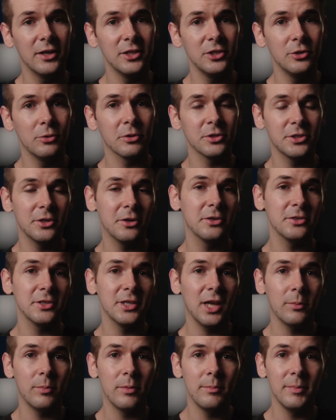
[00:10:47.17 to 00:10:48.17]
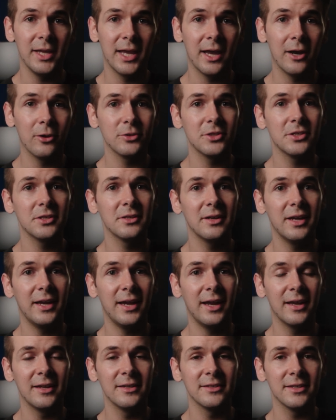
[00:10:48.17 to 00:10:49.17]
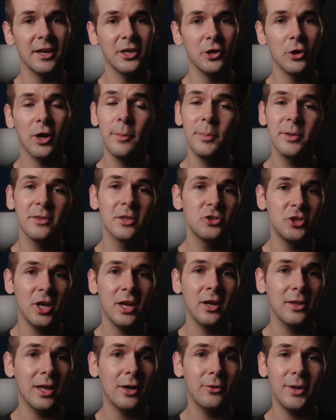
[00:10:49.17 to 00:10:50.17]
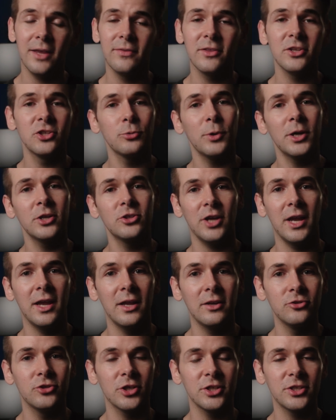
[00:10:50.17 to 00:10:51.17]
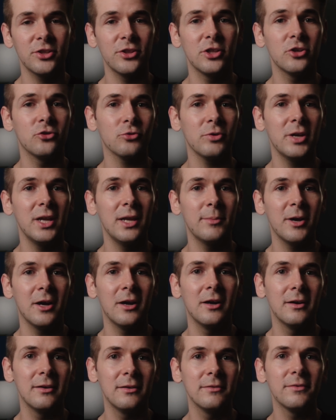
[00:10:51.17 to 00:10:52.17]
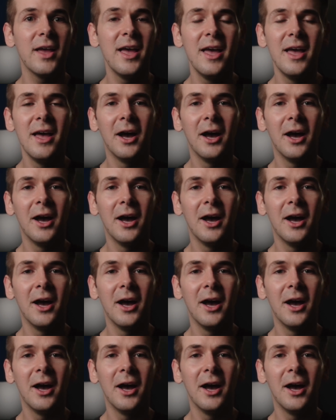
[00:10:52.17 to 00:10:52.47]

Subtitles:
You are seriously helping me out, and you're helping the channel out and the Twitch and just the dream of